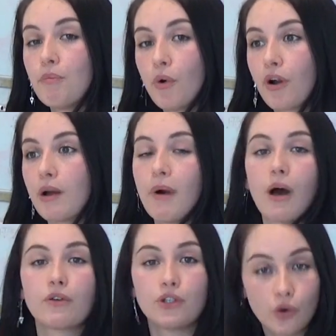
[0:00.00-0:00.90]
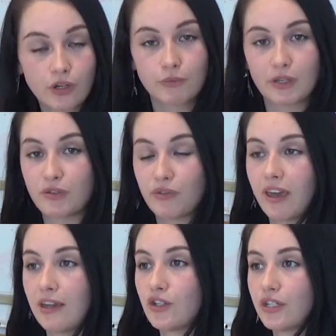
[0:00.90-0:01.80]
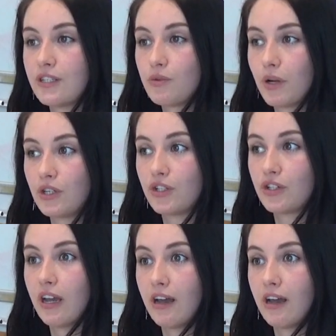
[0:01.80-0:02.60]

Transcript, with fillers: more about your specifications, which